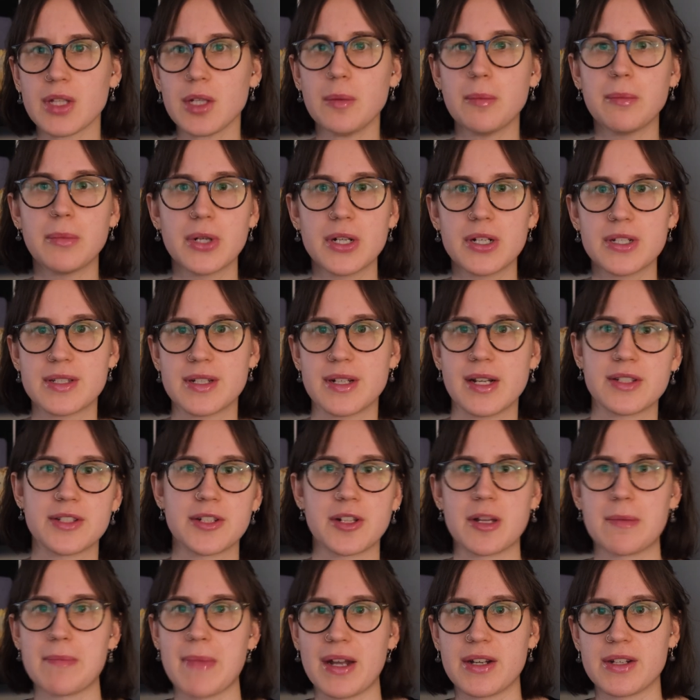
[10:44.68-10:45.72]
person
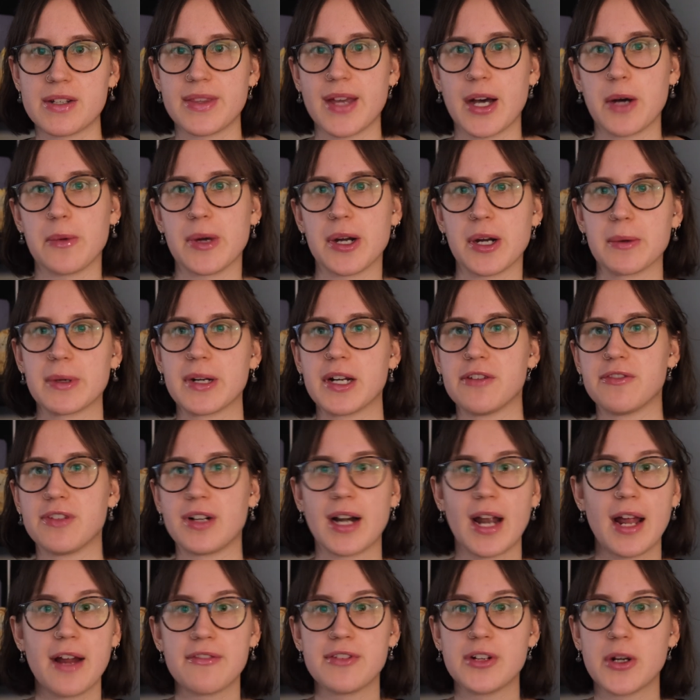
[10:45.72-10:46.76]
necessarily meant it that way or whatever. And
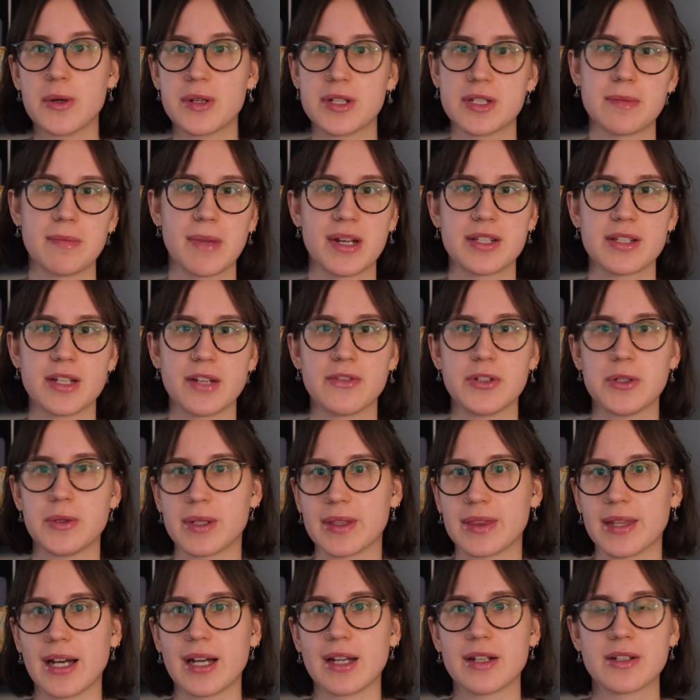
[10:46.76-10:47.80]
I've noticed myself doing
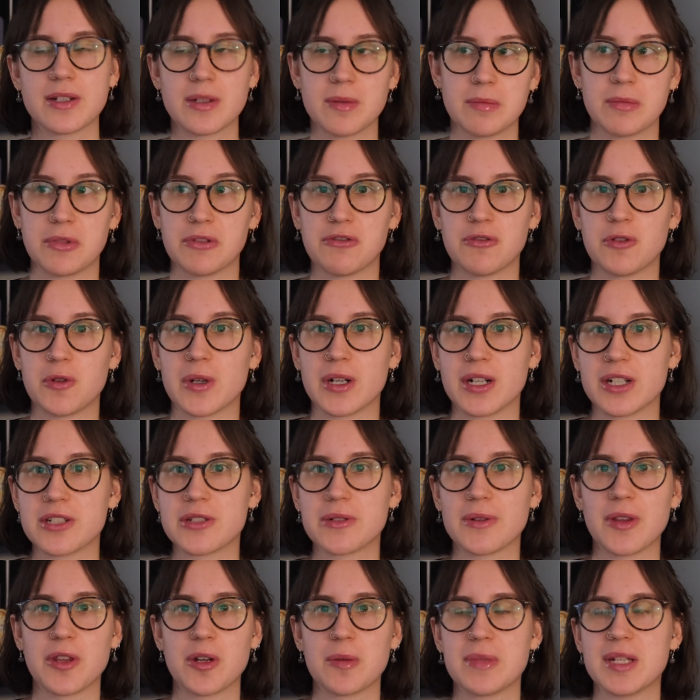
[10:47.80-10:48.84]
that before to
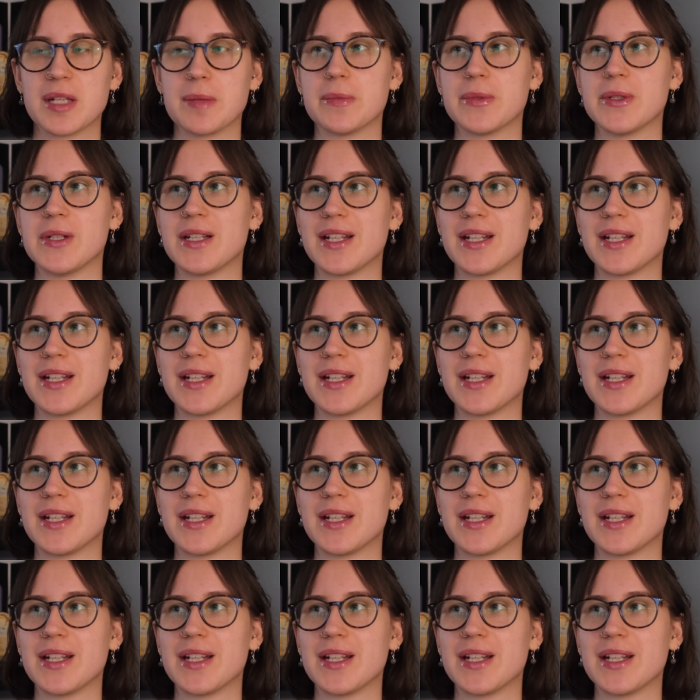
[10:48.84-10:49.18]
other people,